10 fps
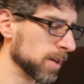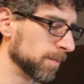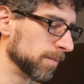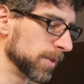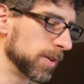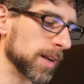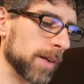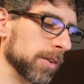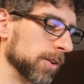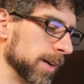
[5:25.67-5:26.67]
you need to have
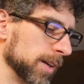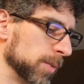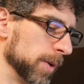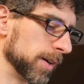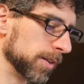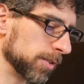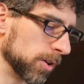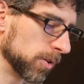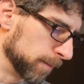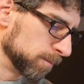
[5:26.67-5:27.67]
a learning experience.
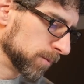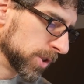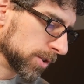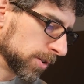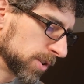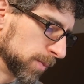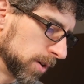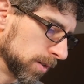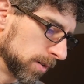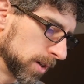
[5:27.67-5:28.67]
So just start
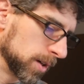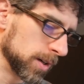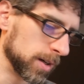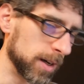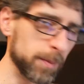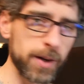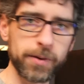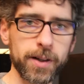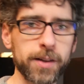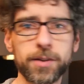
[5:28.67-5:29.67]
small and be
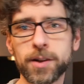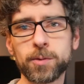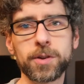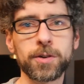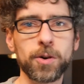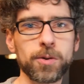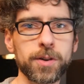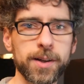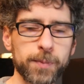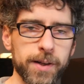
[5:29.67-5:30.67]
realistic with your goals and
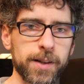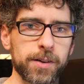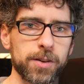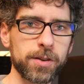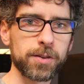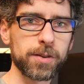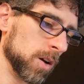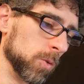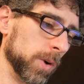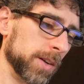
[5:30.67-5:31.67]
expectations.
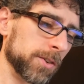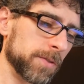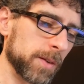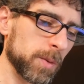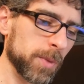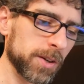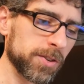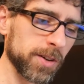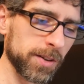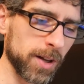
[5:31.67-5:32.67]
What is your favorite
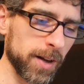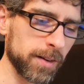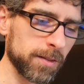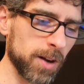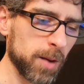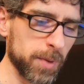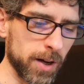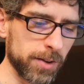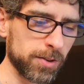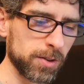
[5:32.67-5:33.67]
monster design, not
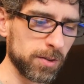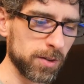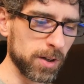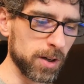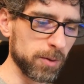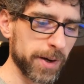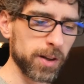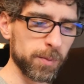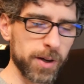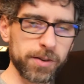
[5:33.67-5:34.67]
boss,
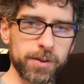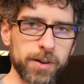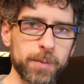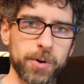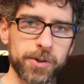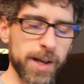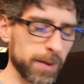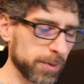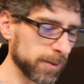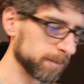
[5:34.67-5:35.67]
regular monster in both
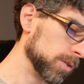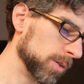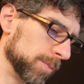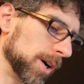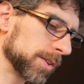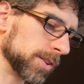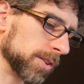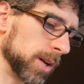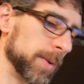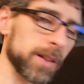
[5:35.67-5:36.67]
games? Poxs is
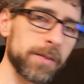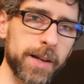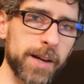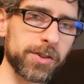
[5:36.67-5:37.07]
all about the vacation